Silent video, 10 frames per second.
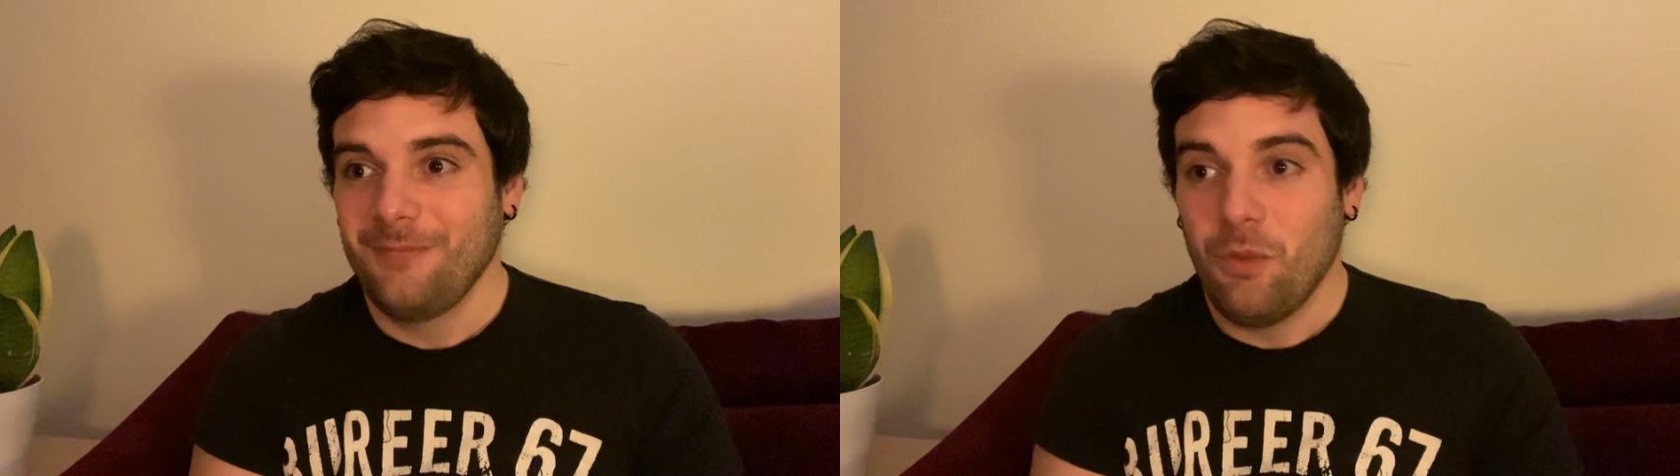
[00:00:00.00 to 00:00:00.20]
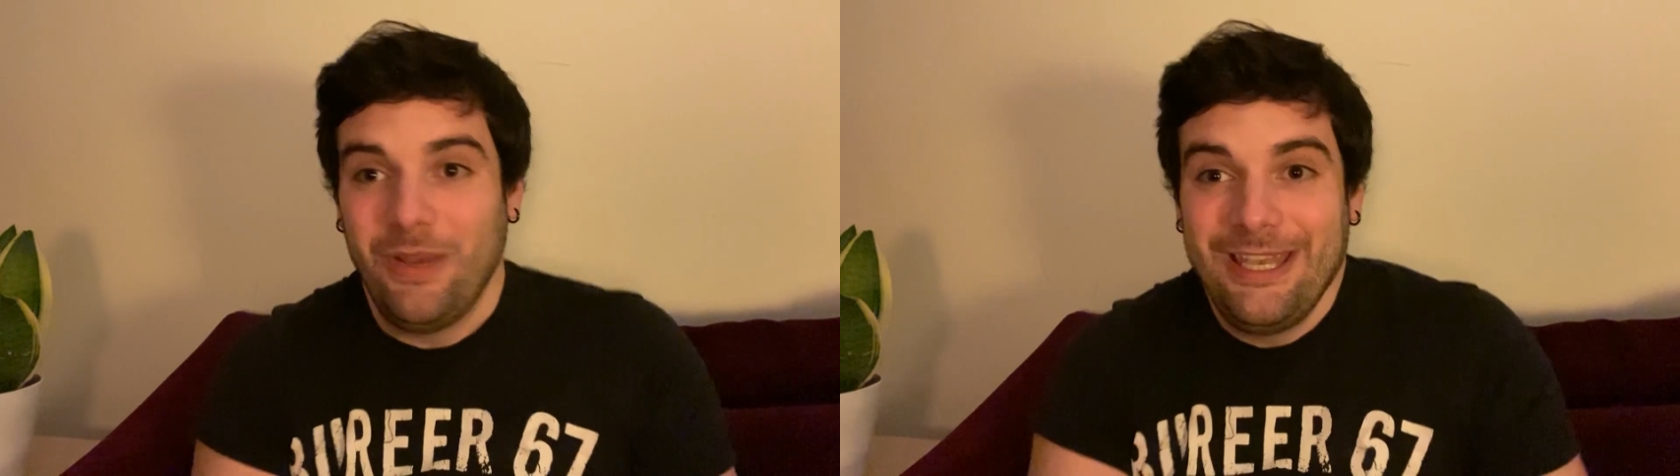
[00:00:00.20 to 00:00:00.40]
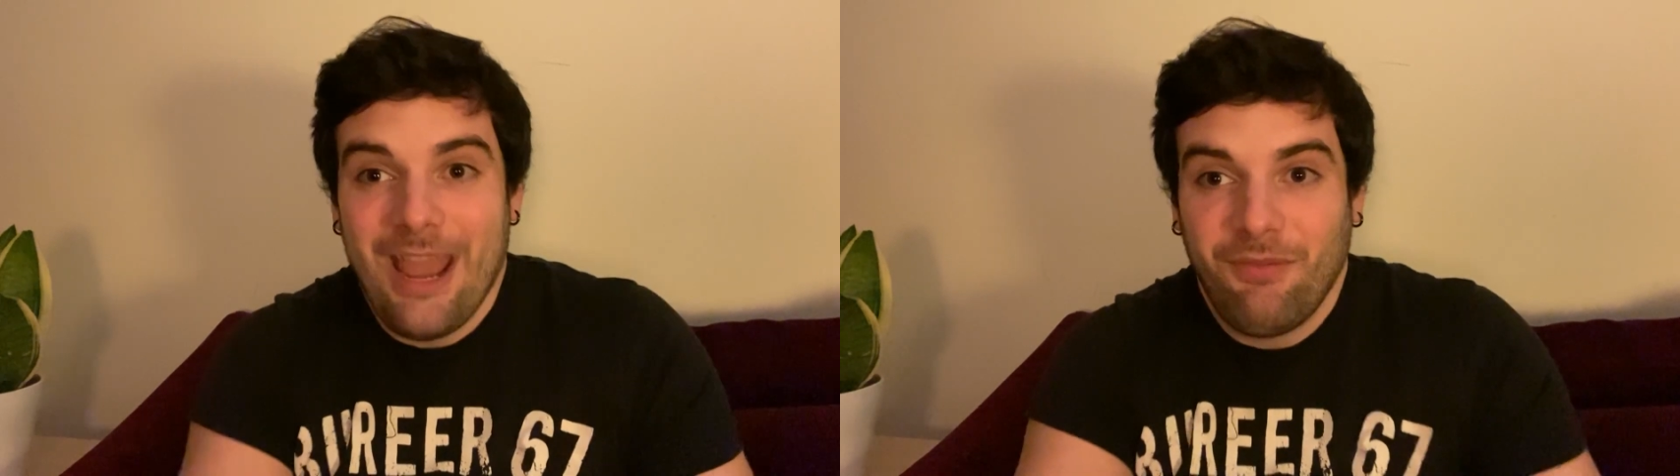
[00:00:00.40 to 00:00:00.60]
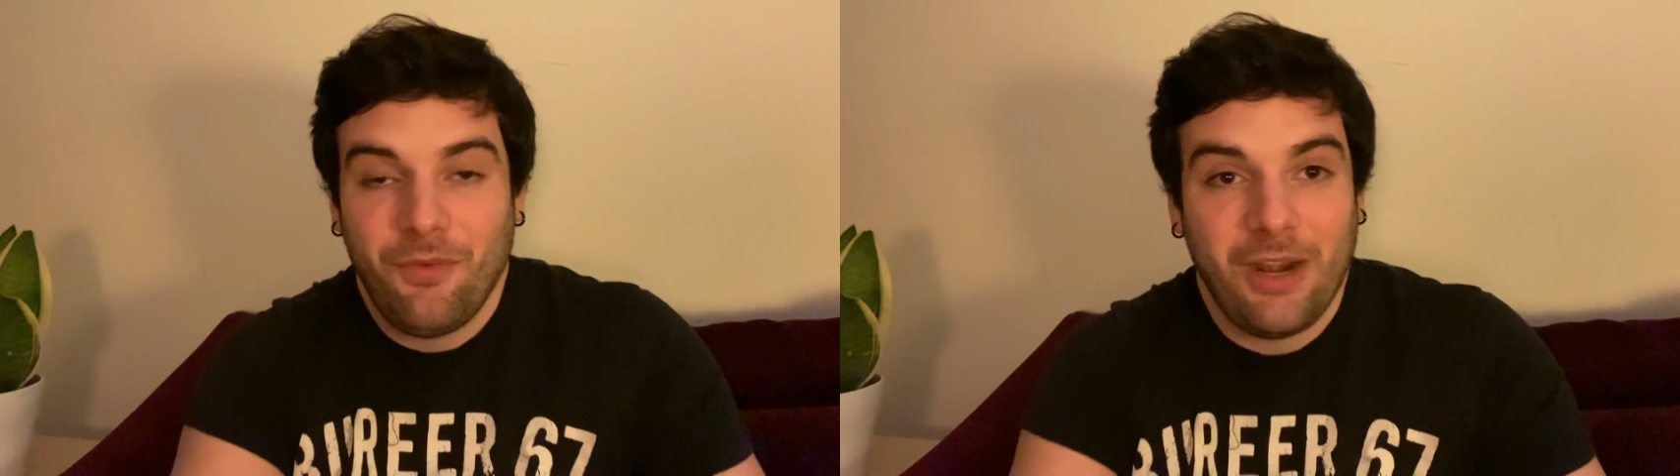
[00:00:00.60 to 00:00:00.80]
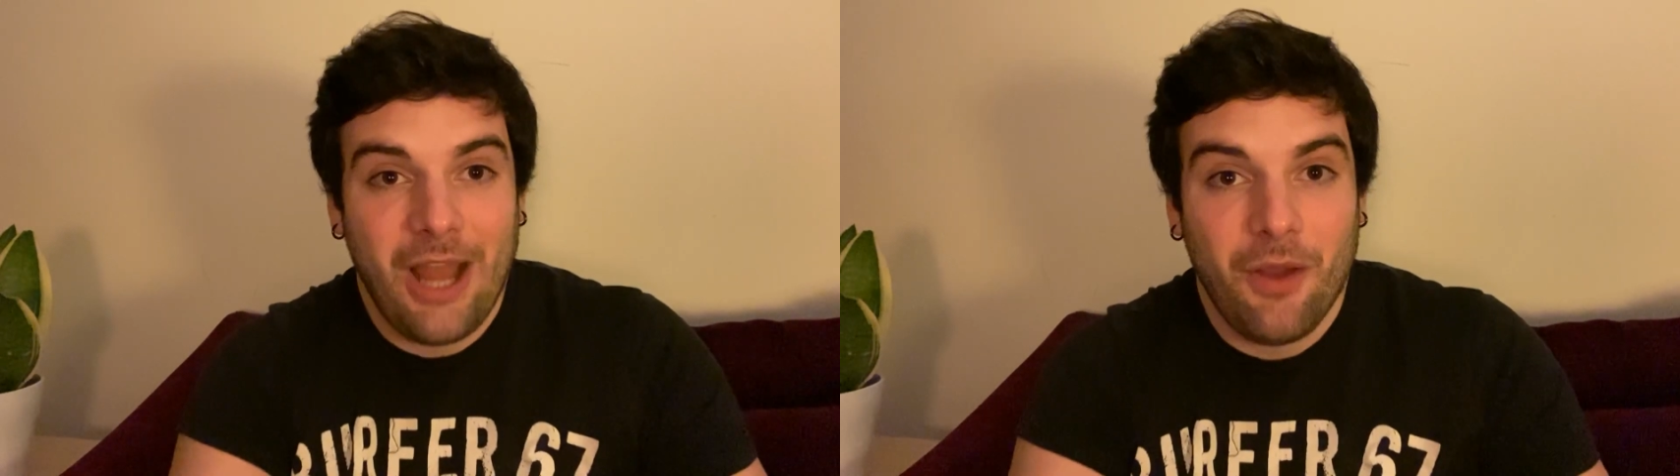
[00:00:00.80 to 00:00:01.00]
we never
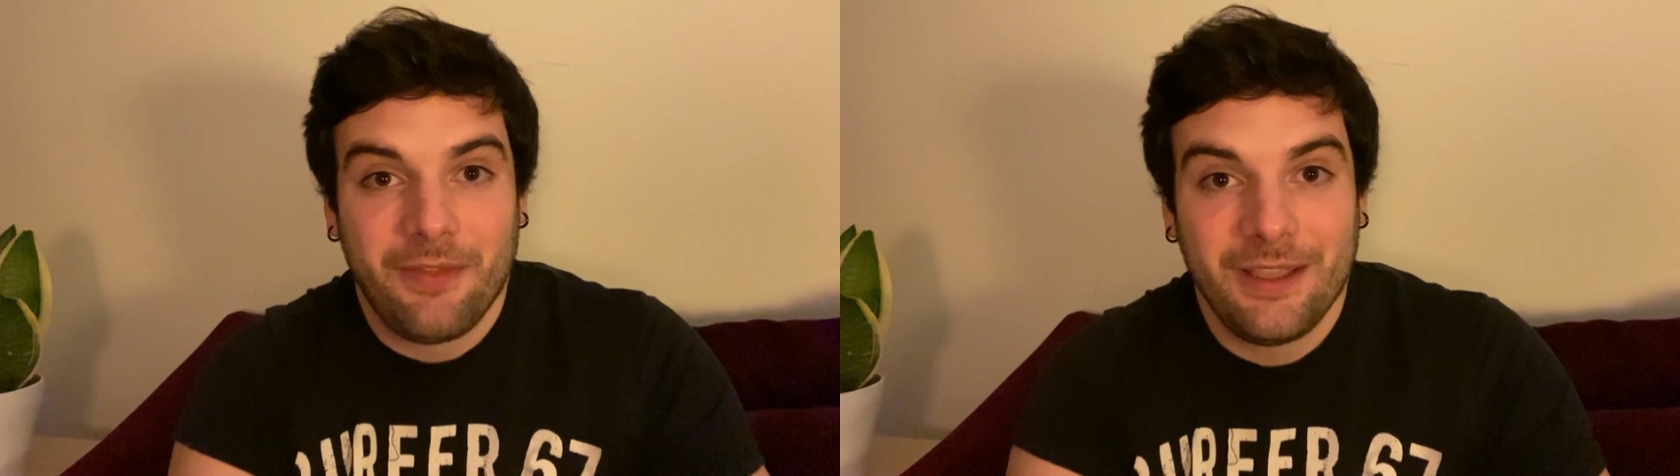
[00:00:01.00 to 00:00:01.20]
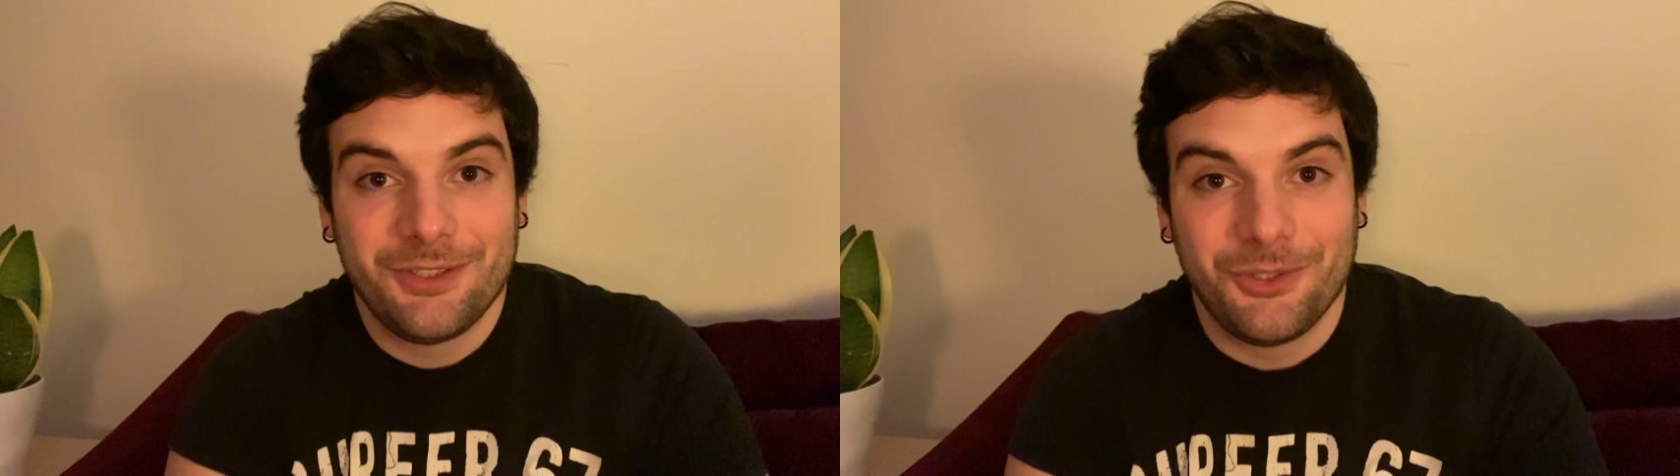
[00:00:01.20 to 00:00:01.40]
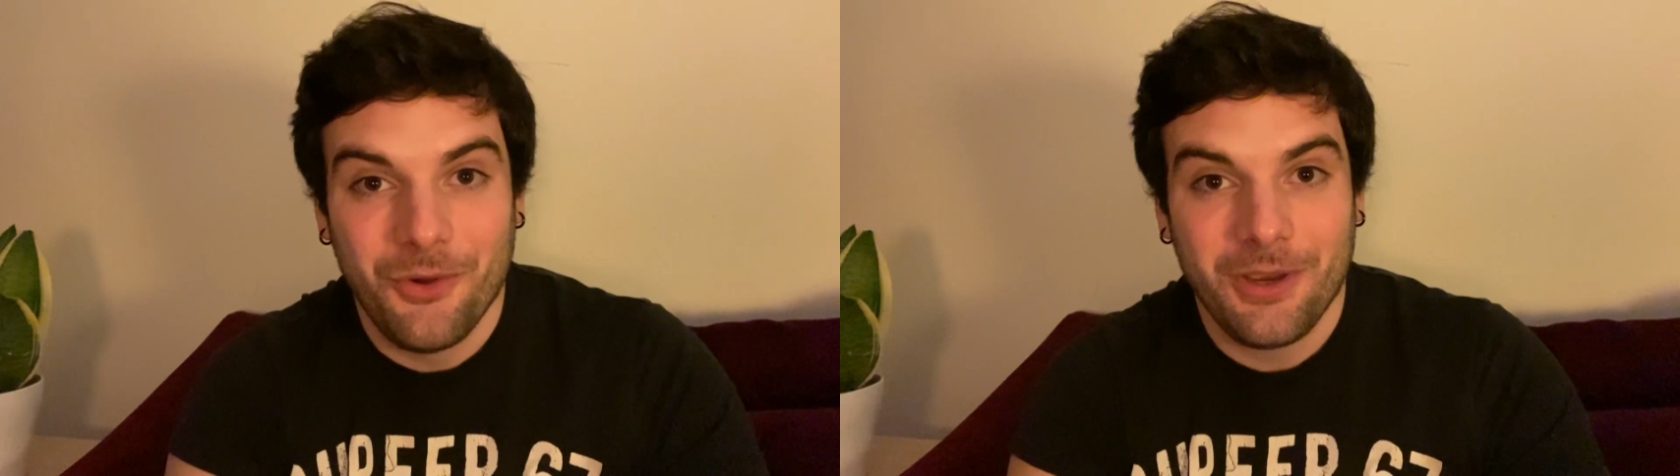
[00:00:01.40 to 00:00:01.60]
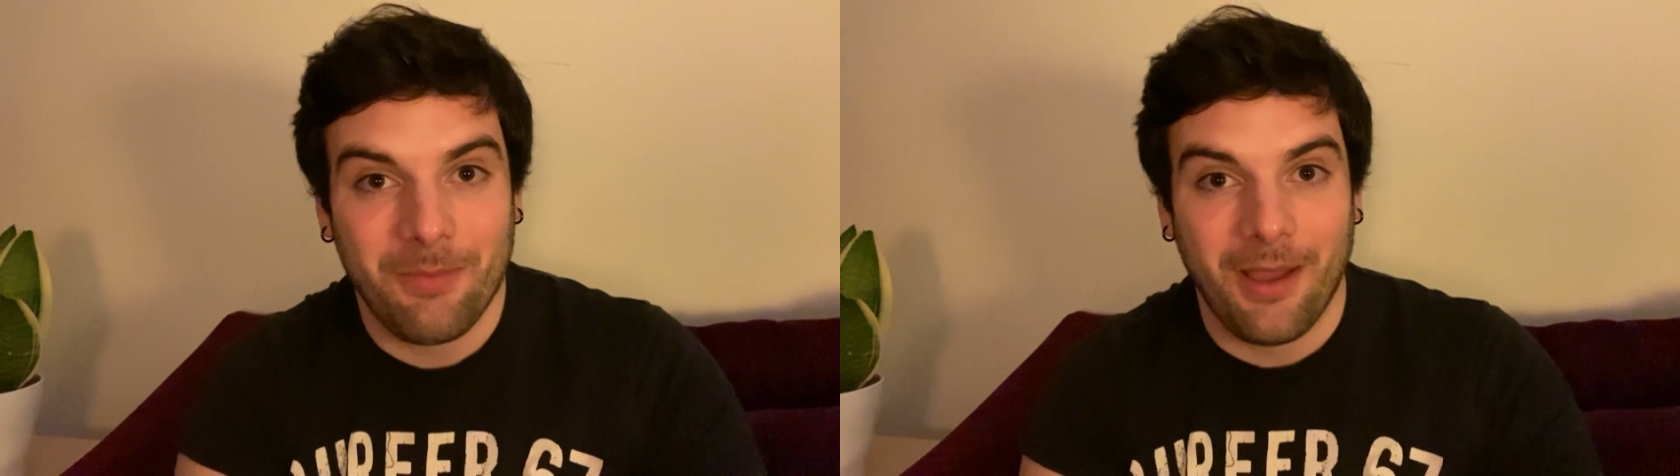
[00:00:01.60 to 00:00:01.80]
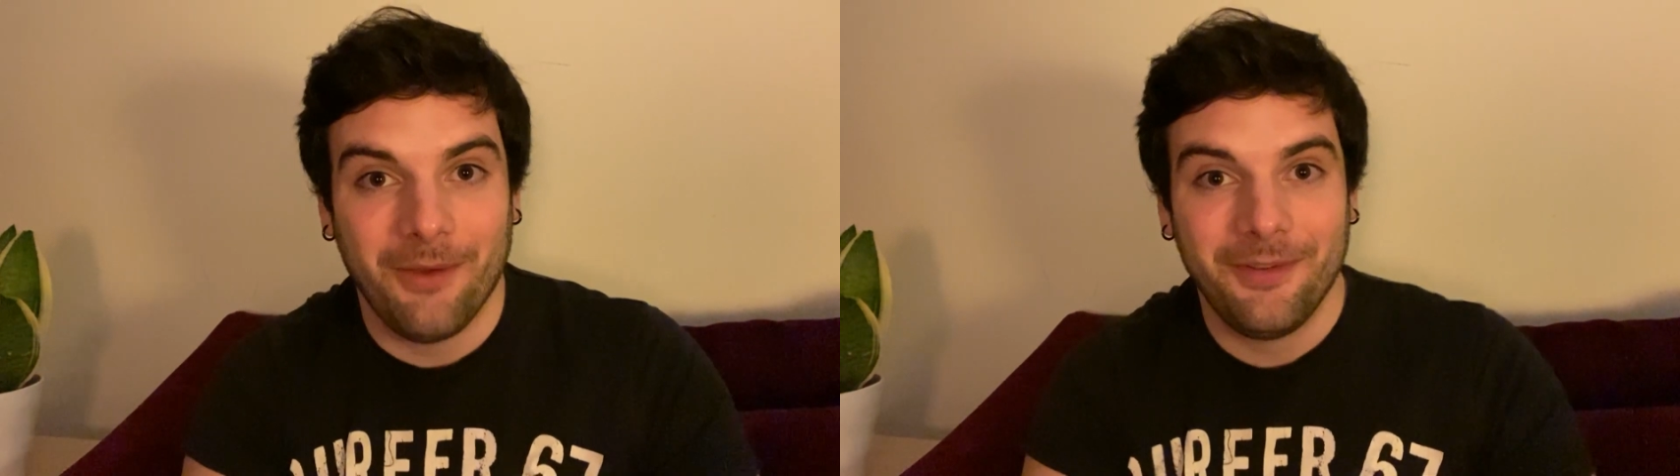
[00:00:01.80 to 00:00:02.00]
run out of things to talk
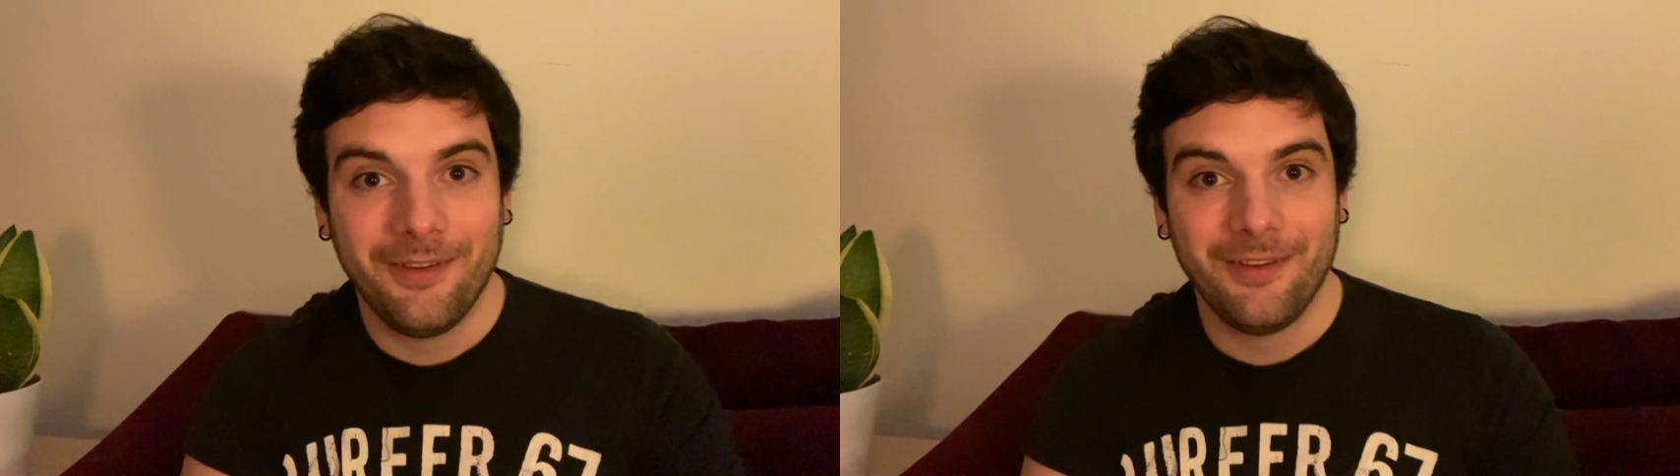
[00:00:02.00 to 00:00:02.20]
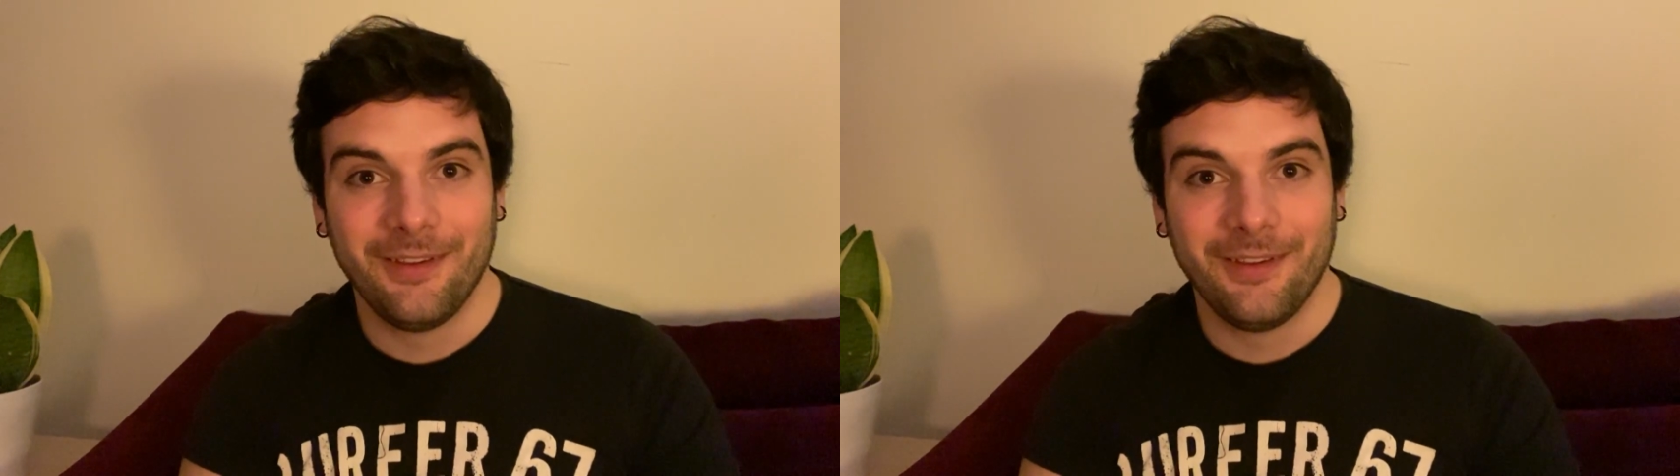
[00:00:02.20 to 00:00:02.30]
about